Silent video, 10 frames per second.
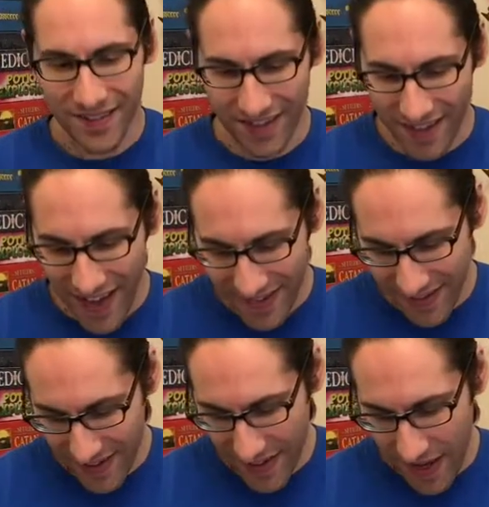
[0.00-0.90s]

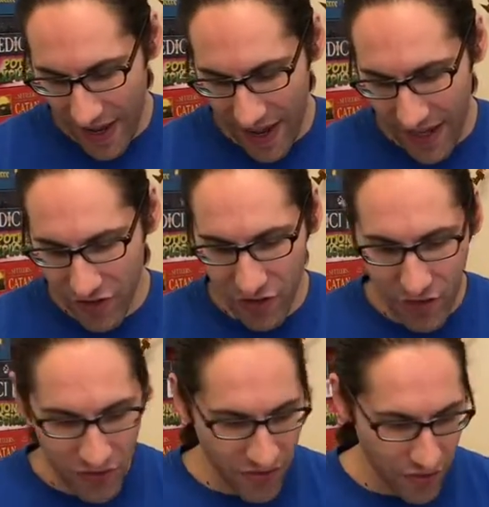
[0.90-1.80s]
set, and you
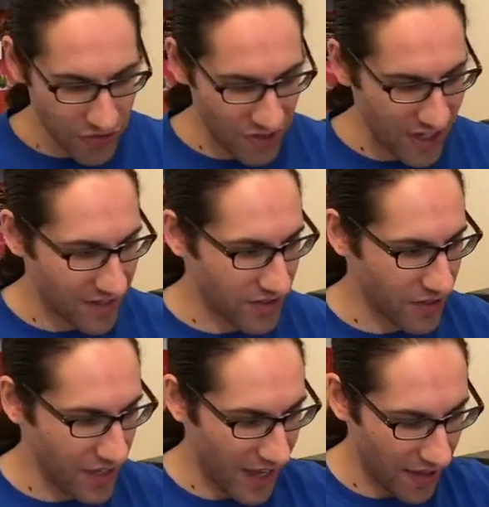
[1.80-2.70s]
use those set
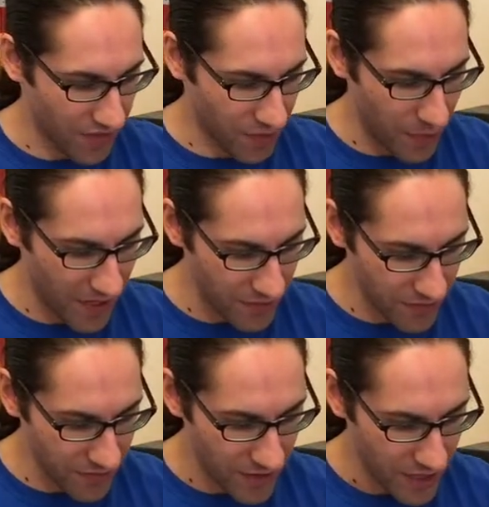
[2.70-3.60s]
to cast
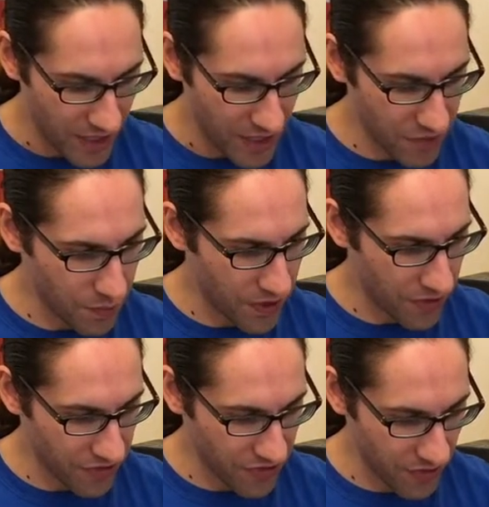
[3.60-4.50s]
spells. Each
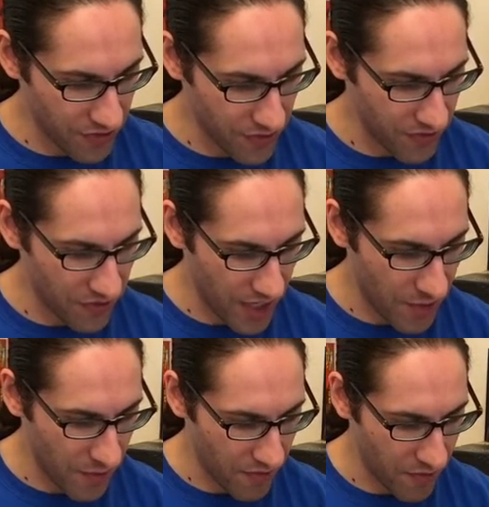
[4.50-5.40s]
player starts with the
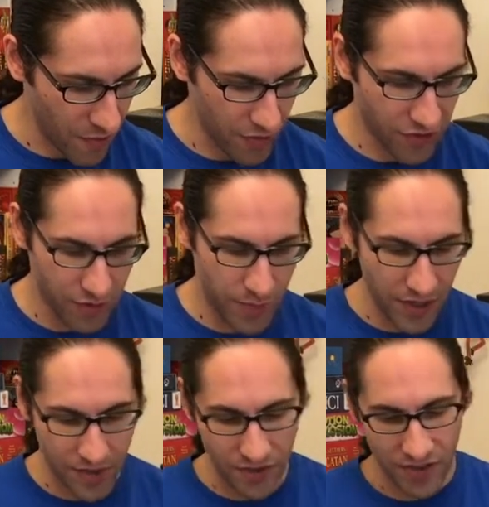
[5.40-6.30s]
same four
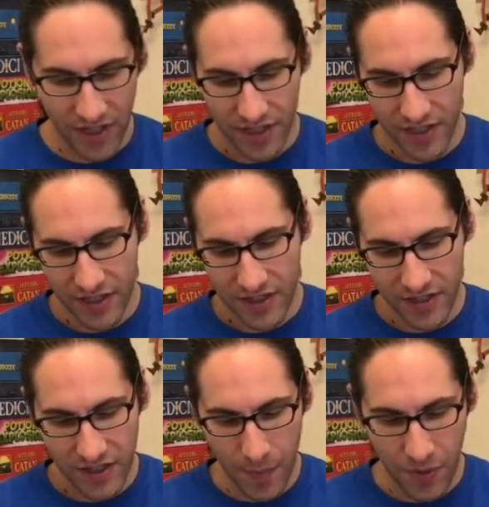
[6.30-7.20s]
spells,
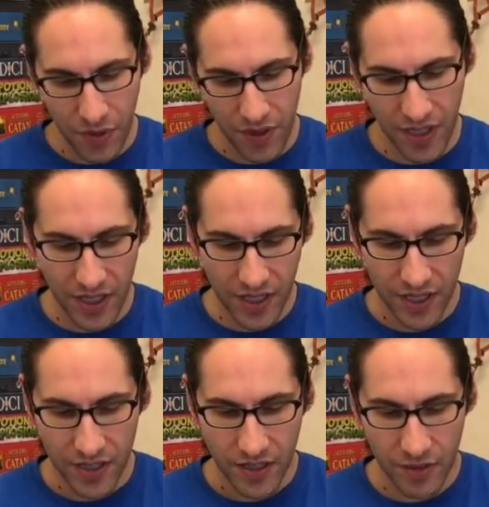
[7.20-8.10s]
telepathy,
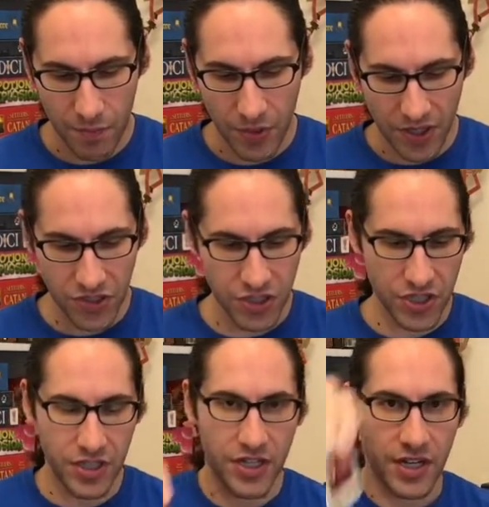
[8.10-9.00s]

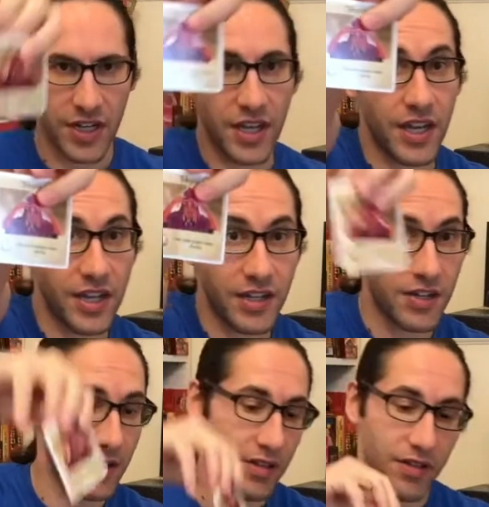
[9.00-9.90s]
combustion, and again,
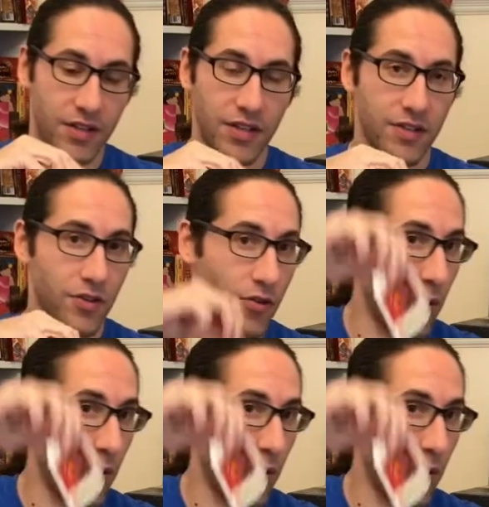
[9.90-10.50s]
no